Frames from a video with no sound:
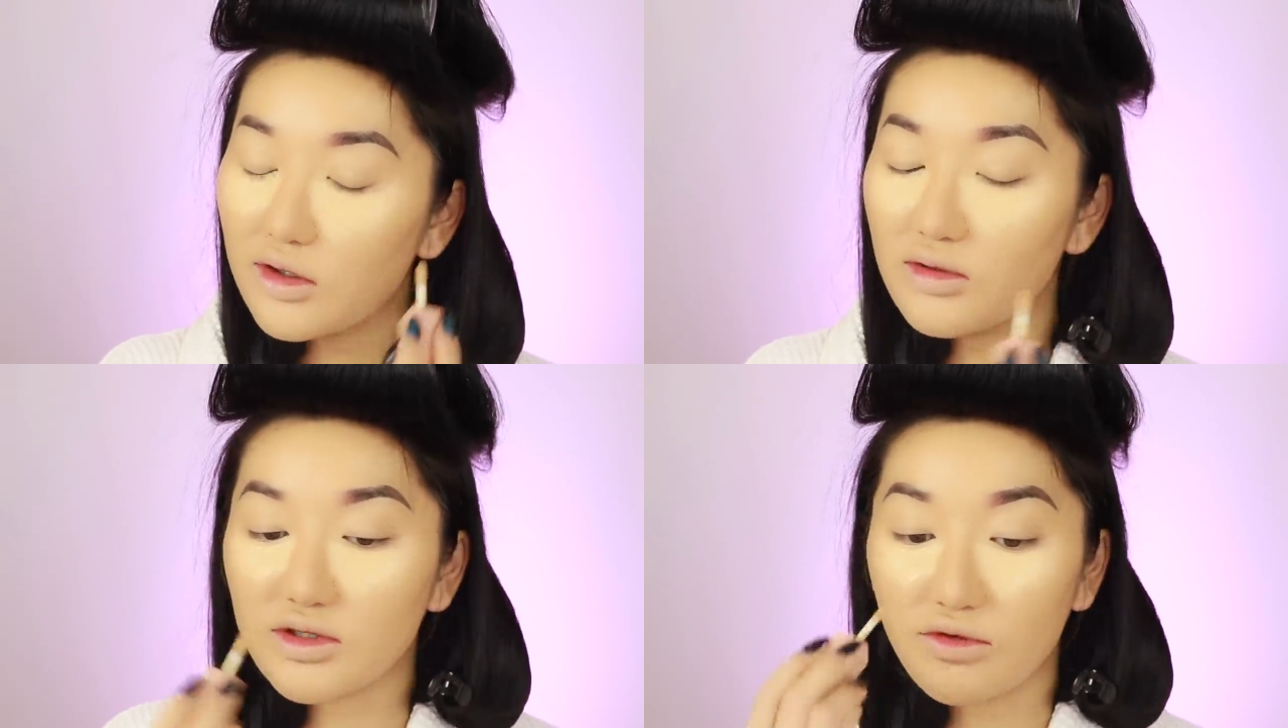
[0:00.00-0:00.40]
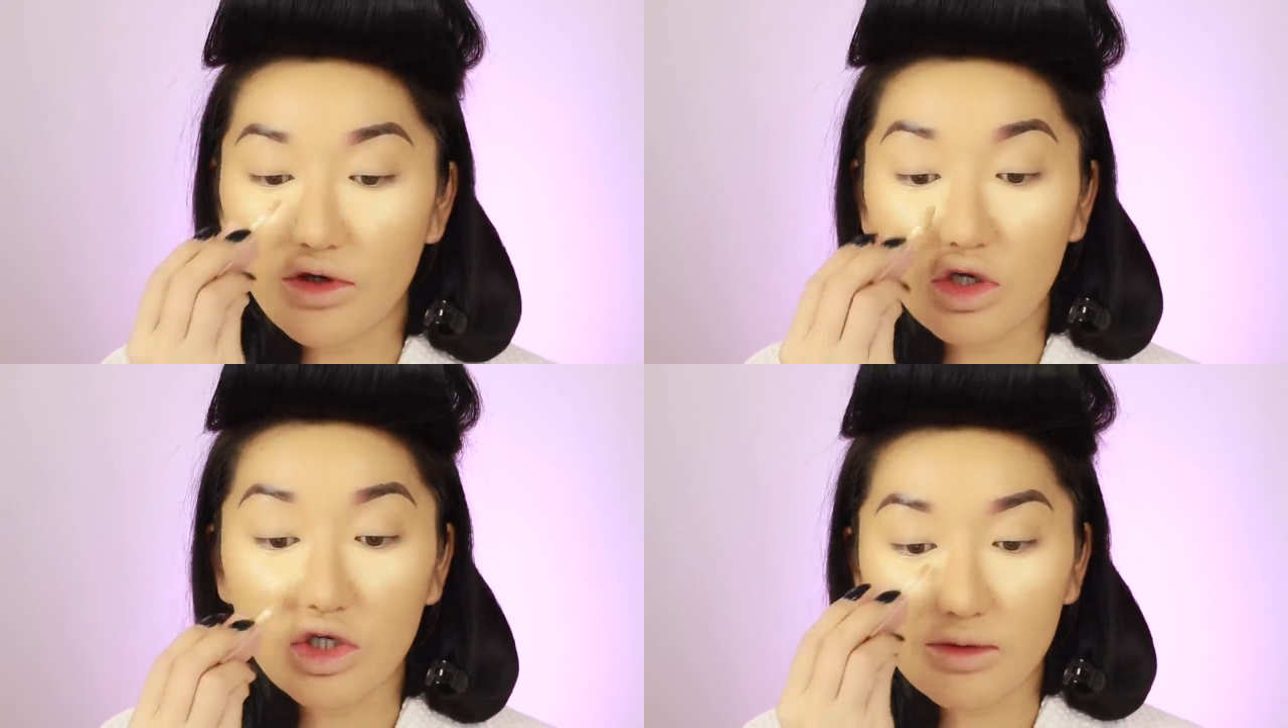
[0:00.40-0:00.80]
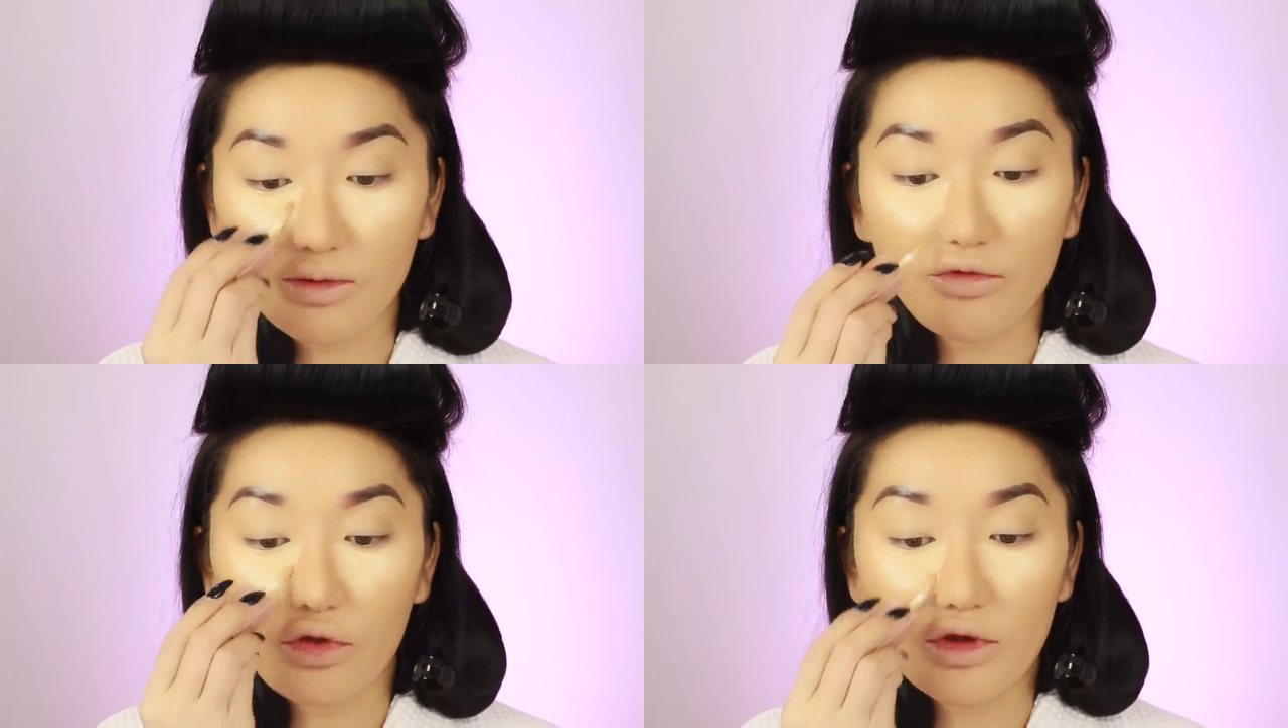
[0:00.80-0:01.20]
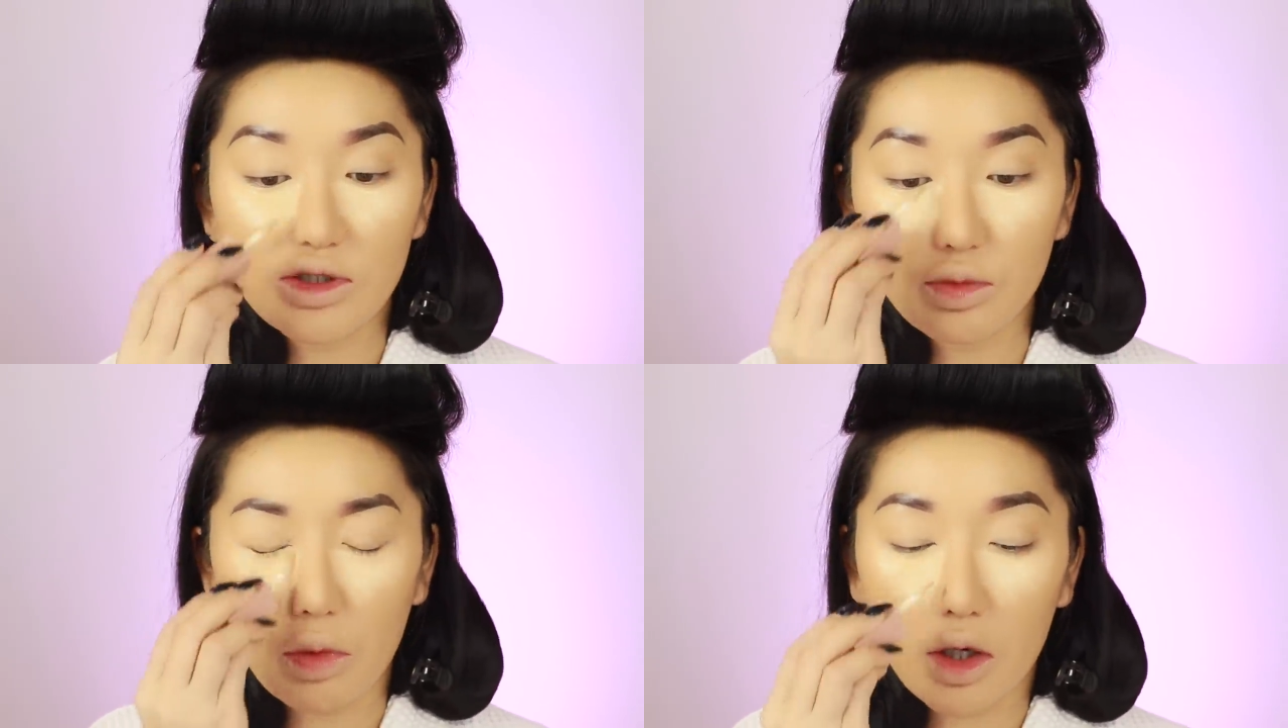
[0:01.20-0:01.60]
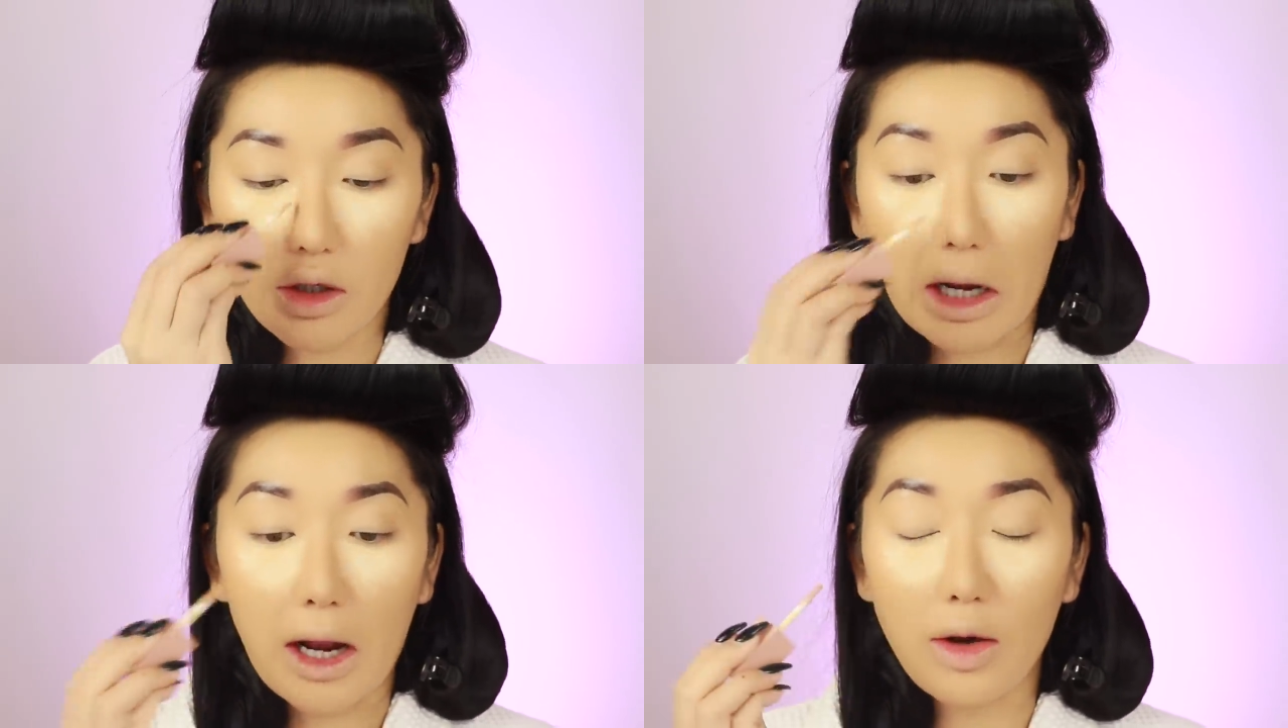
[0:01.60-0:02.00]
It was the video just before this one.
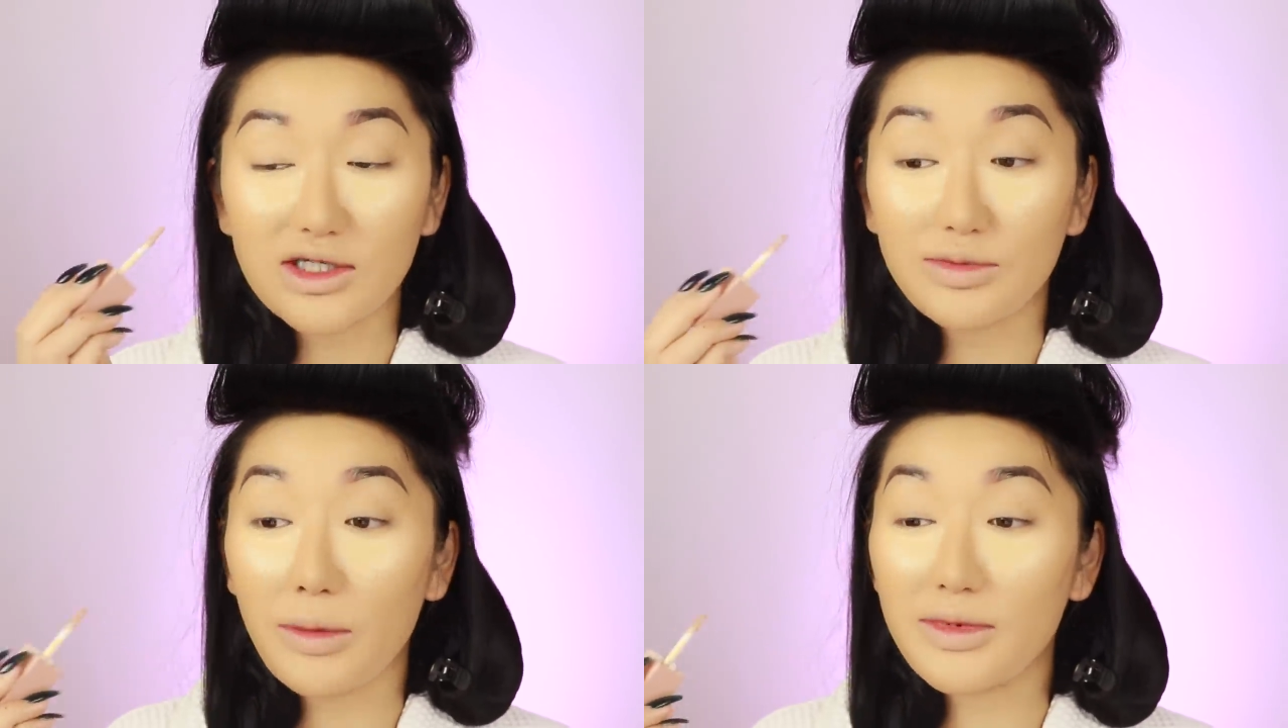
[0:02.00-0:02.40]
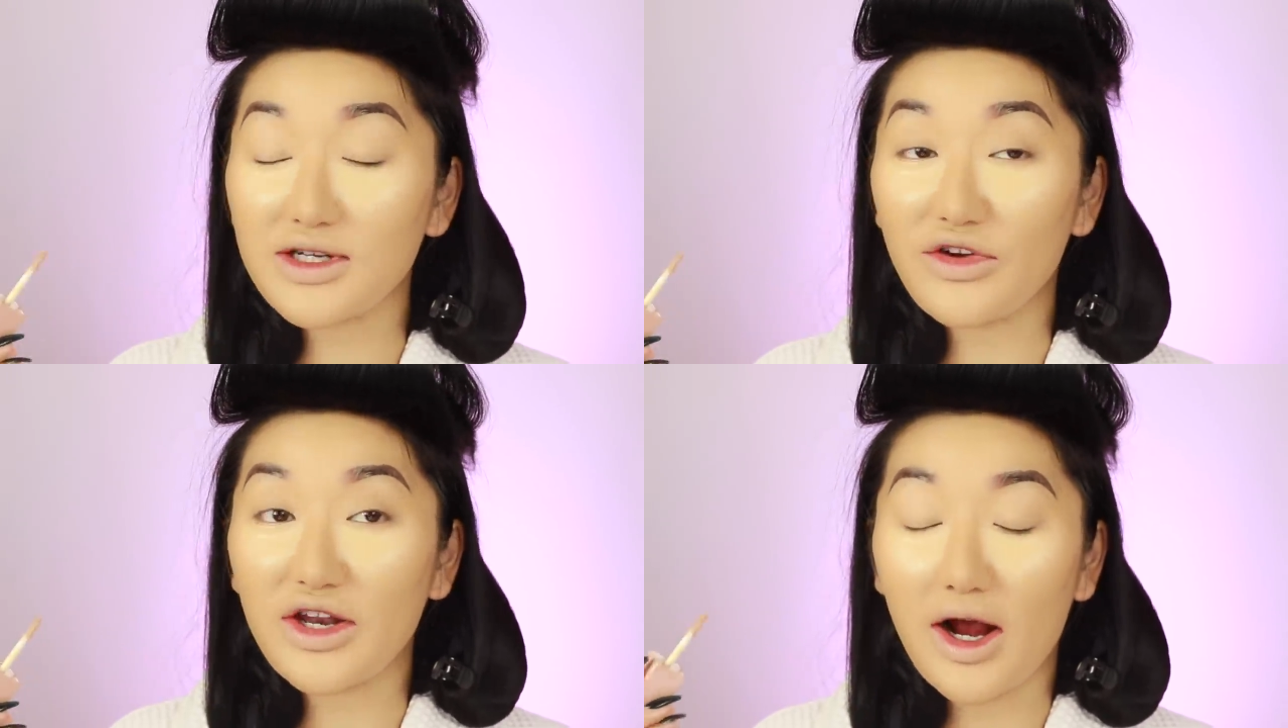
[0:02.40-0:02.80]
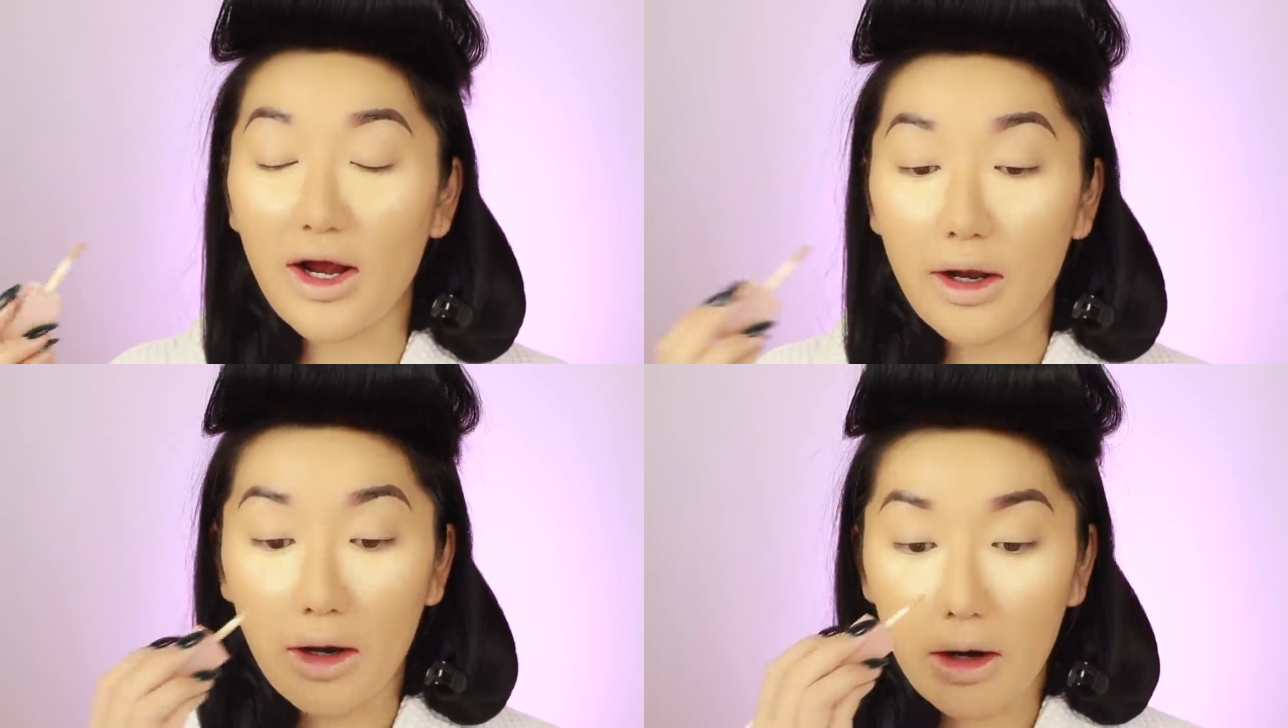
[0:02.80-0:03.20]
Oh, I just put myself in the eye.